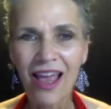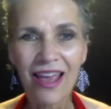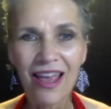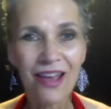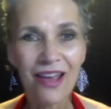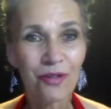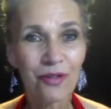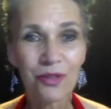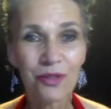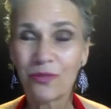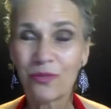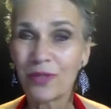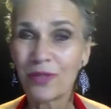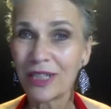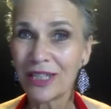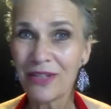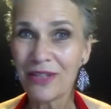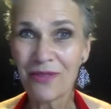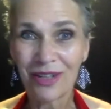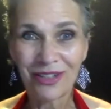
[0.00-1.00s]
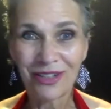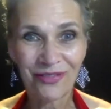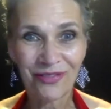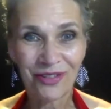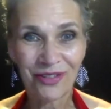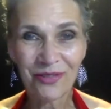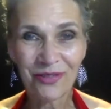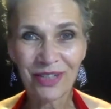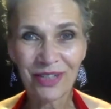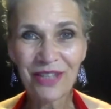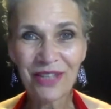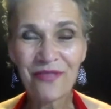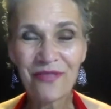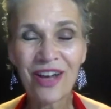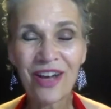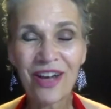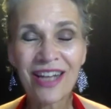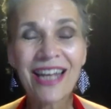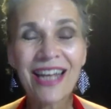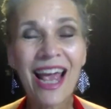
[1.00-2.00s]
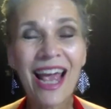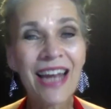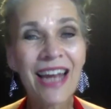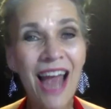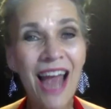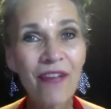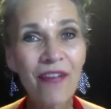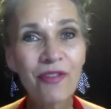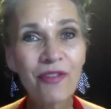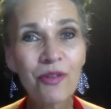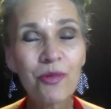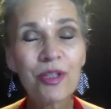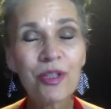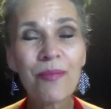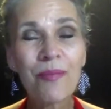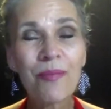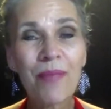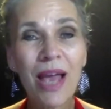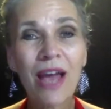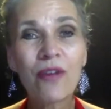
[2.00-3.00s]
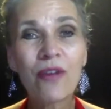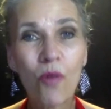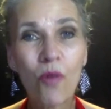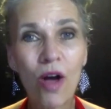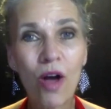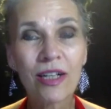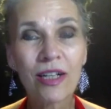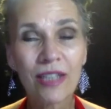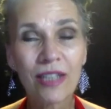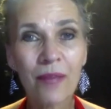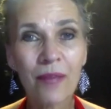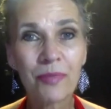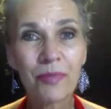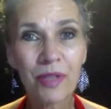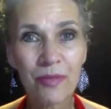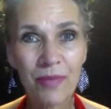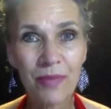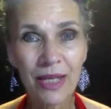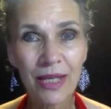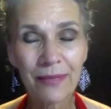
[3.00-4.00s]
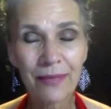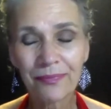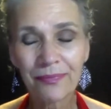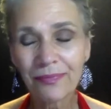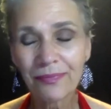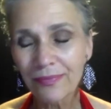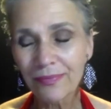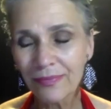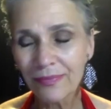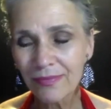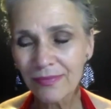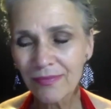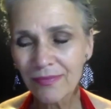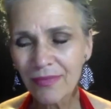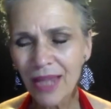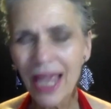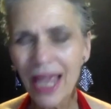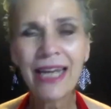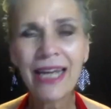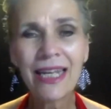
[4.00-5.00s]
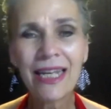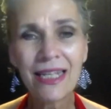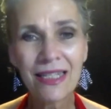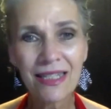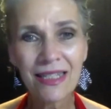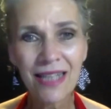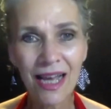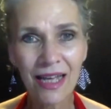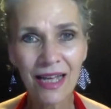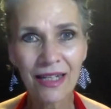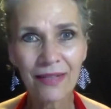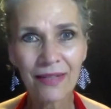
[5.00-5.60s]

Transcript: it was really wonderful, really fun. And afterwards, a man walked up to me and he said,